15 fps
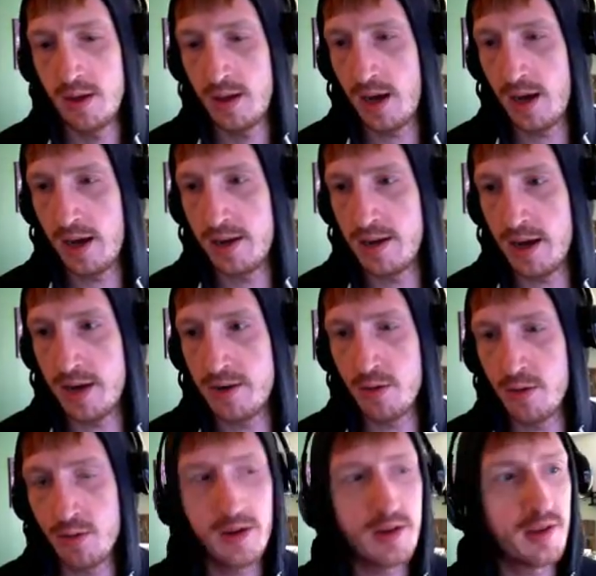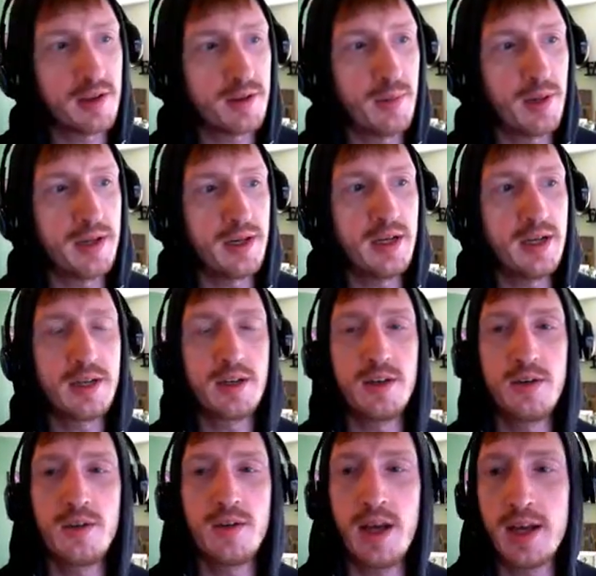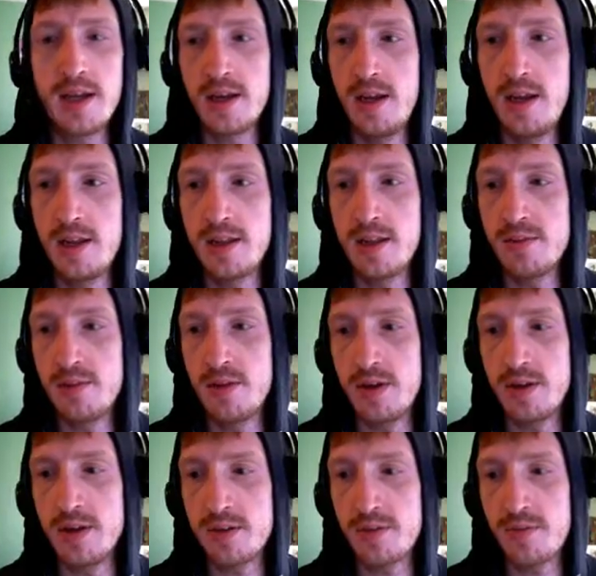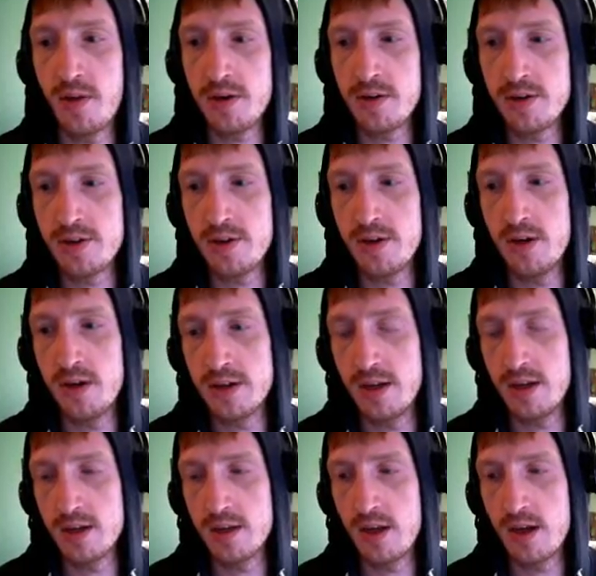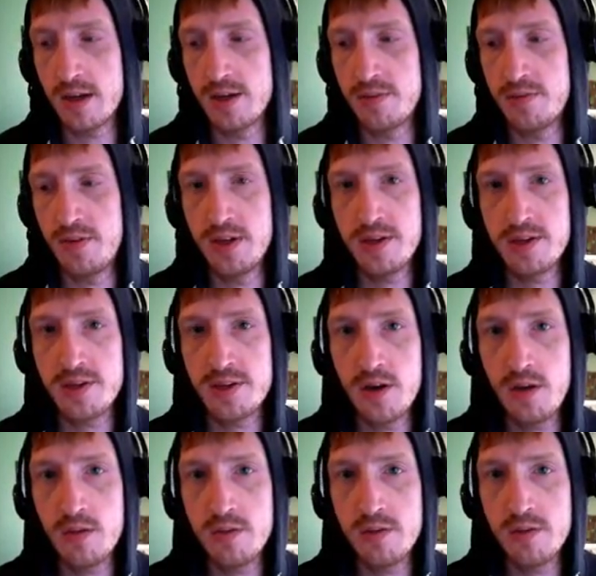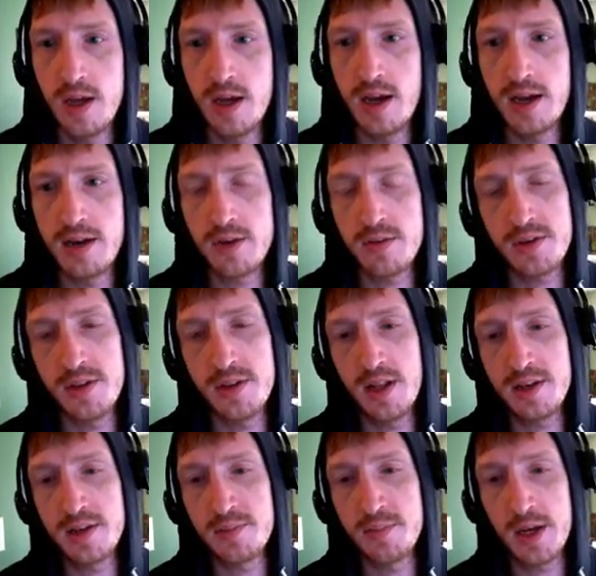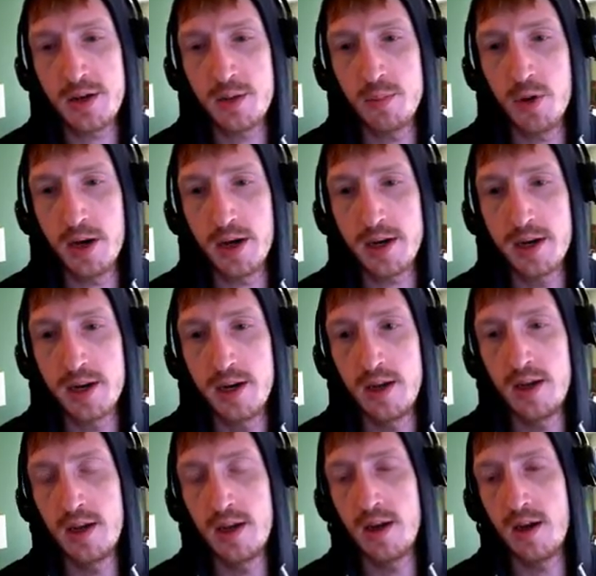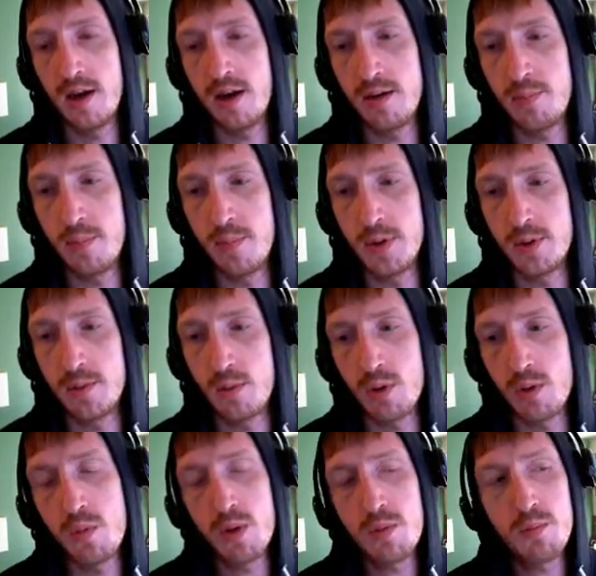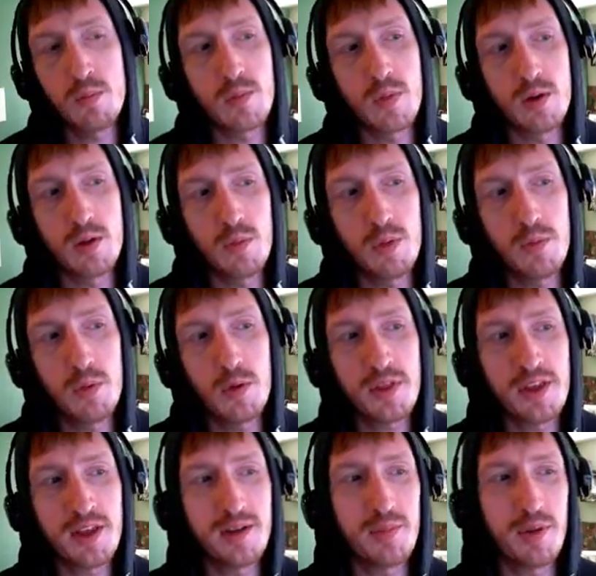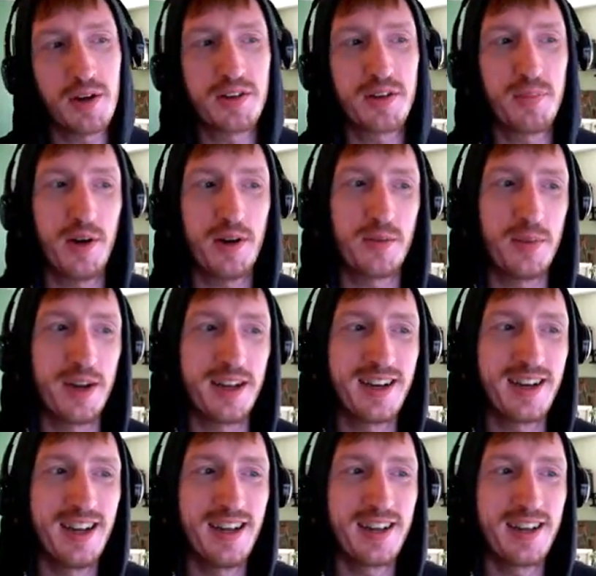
I don't anticipate needing to do that as far as unlocking Phoenix goes. I don't see that as make or break. But one more thing about Spider-Man.